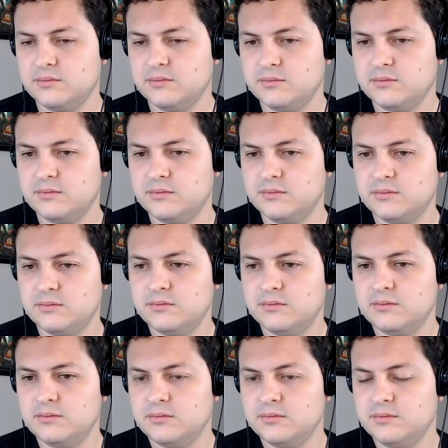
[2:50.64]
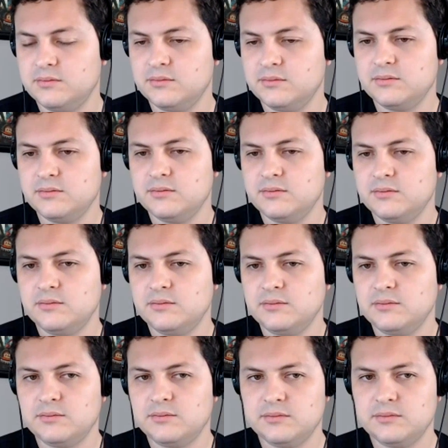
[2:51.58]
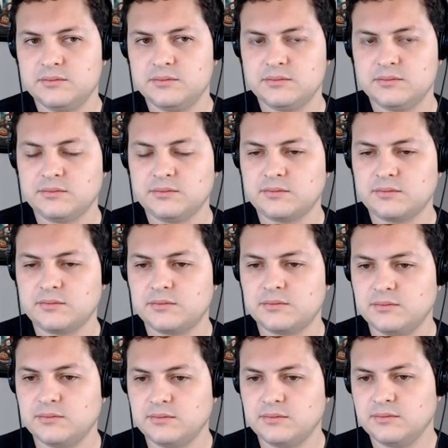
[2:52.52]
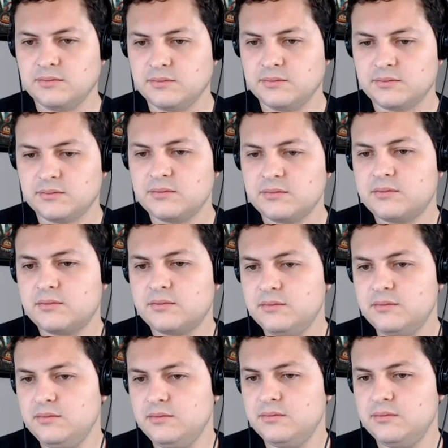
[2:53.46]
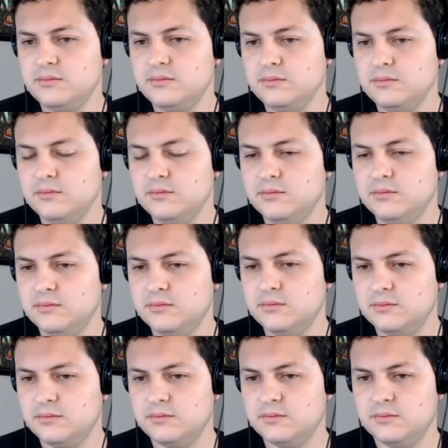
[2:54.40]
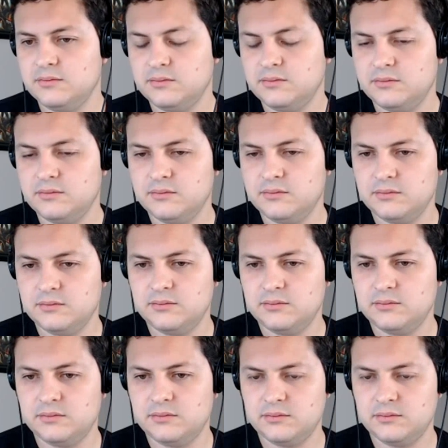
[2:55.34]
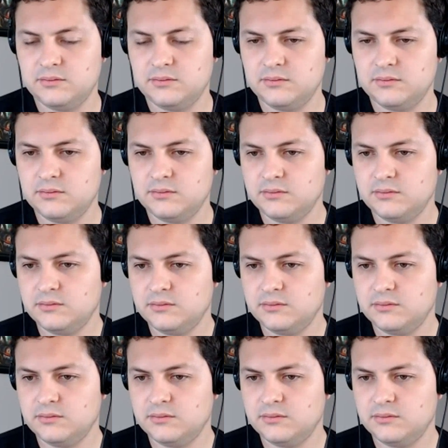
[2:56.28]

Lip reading: [no speech]